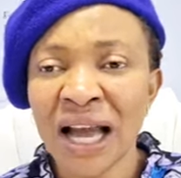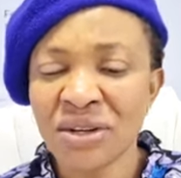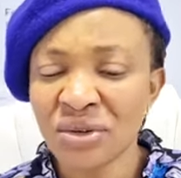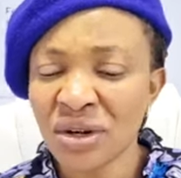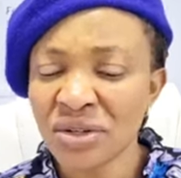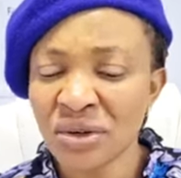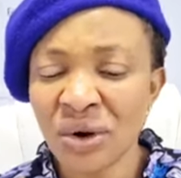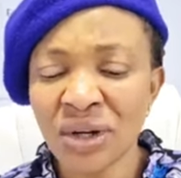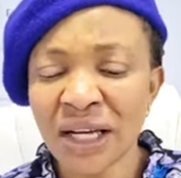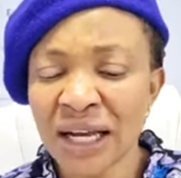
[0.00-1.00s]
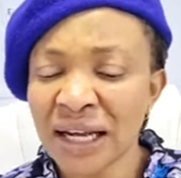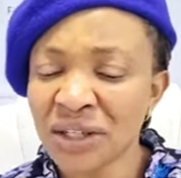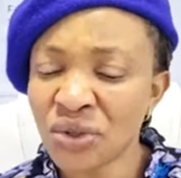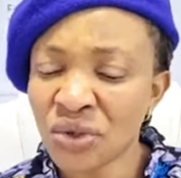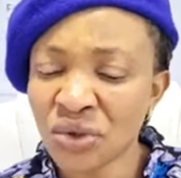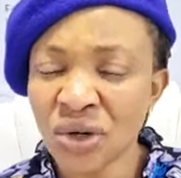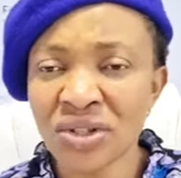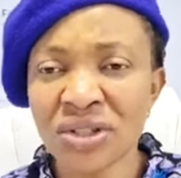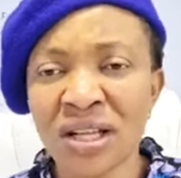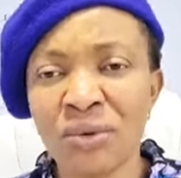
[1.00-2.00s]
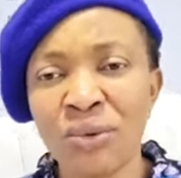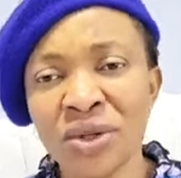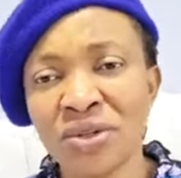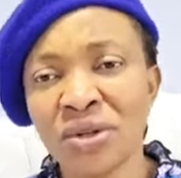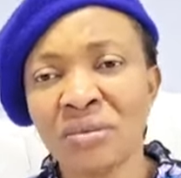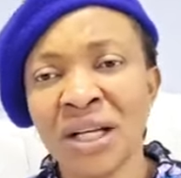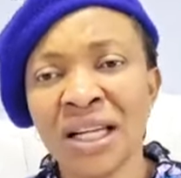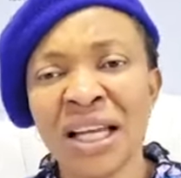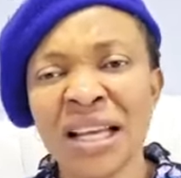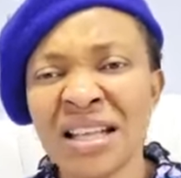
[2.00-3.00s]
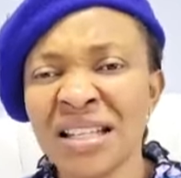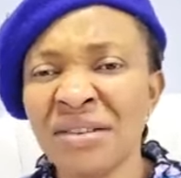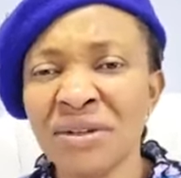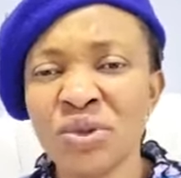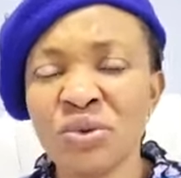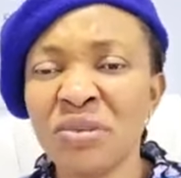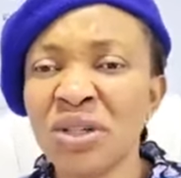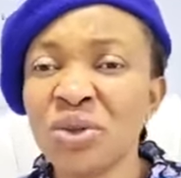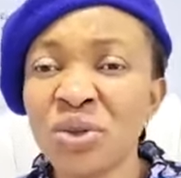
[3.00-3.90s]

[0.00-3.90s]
I trust God and I trust the wisdom that He has given to me.